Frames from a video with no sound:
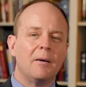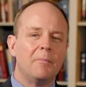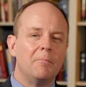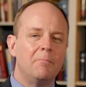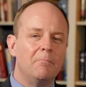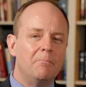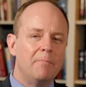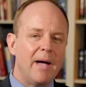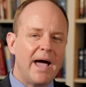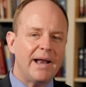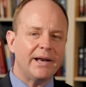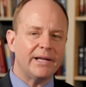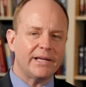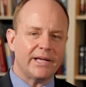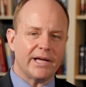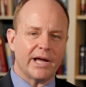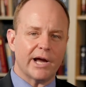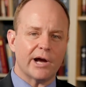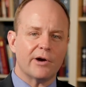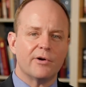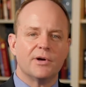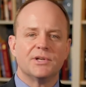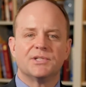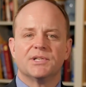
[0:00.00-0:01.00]

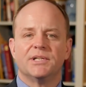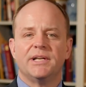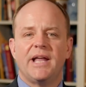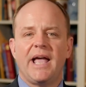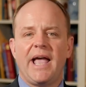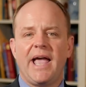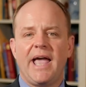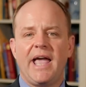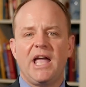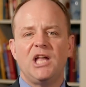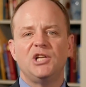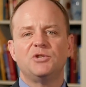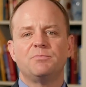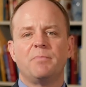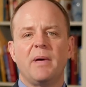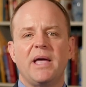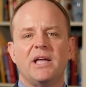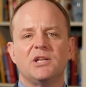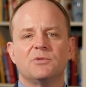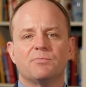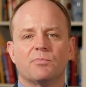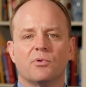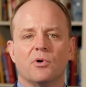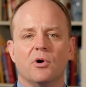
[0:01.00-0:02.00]
Medicare is an
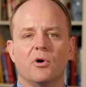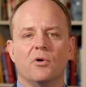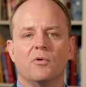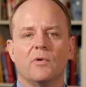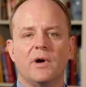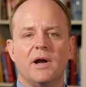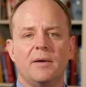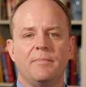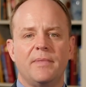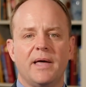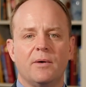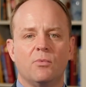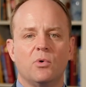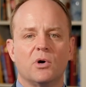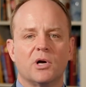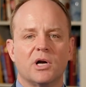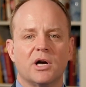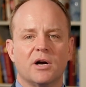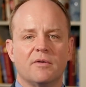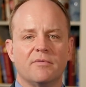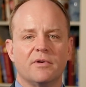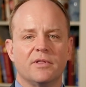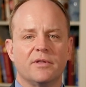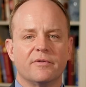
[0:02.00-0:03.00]
age-based program that will
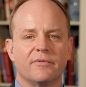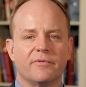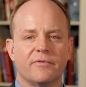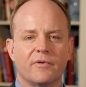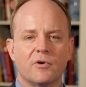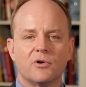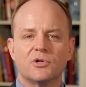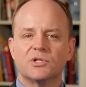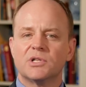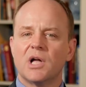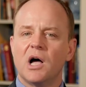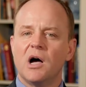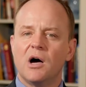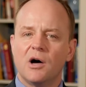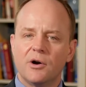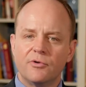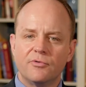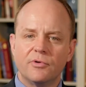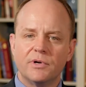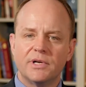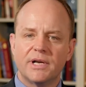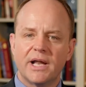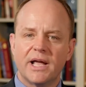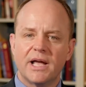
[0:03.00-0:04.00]
cover the first
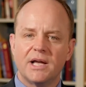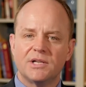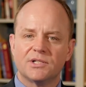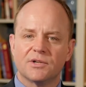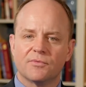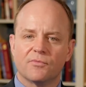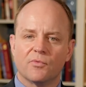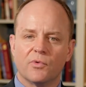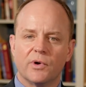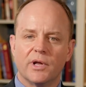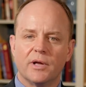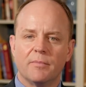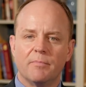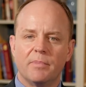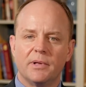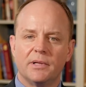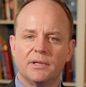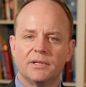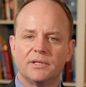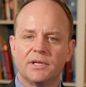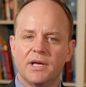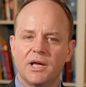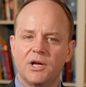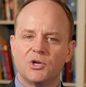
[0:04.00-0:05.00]
100 days of
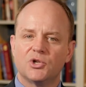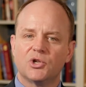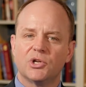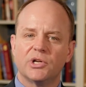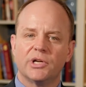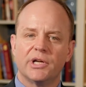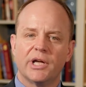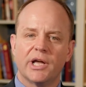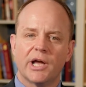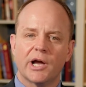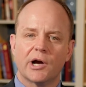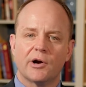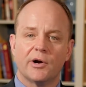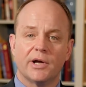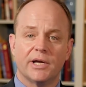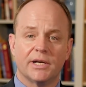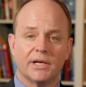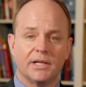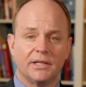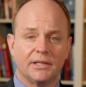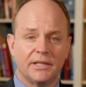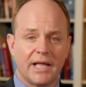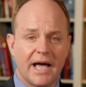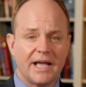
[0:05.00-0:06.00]
rehabilitation care in
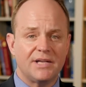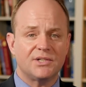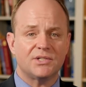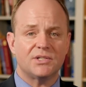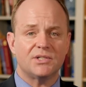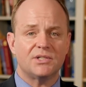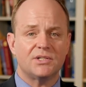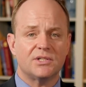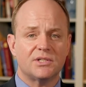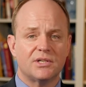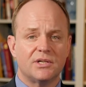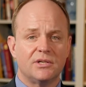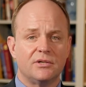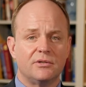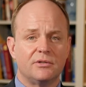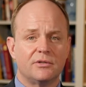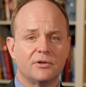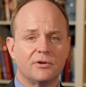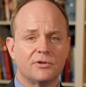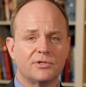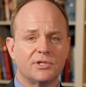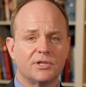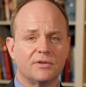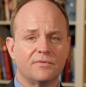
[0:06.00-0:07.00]
a licensed skilled
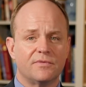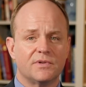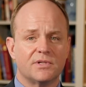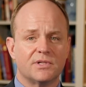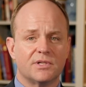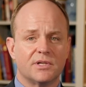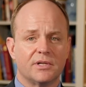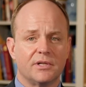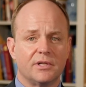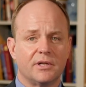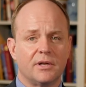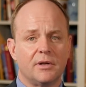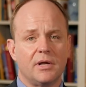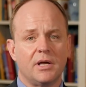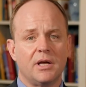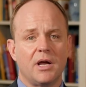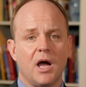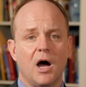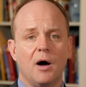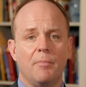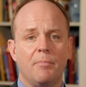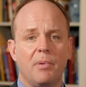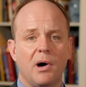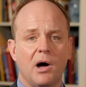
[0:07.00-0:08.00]
nursing facility
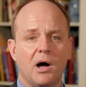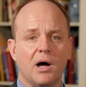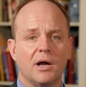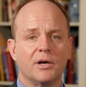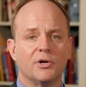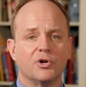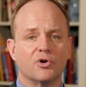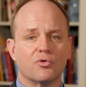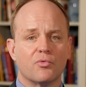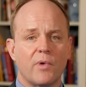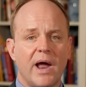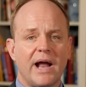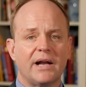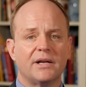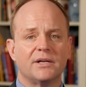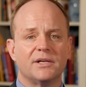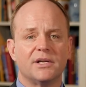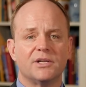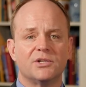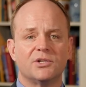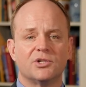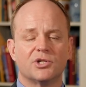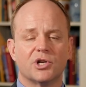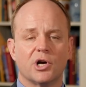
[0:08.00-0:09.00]
upon direct
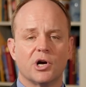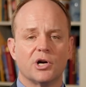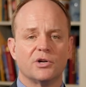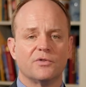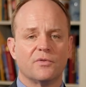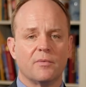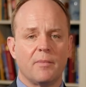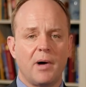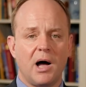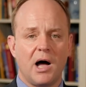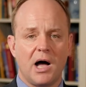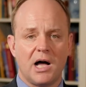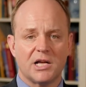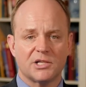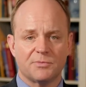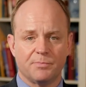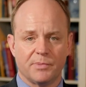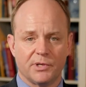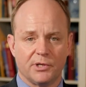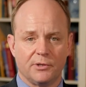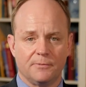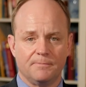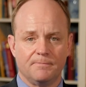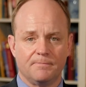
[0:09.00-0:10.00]
discharge from a
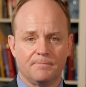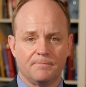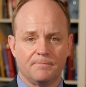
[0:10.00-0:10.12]
hospital.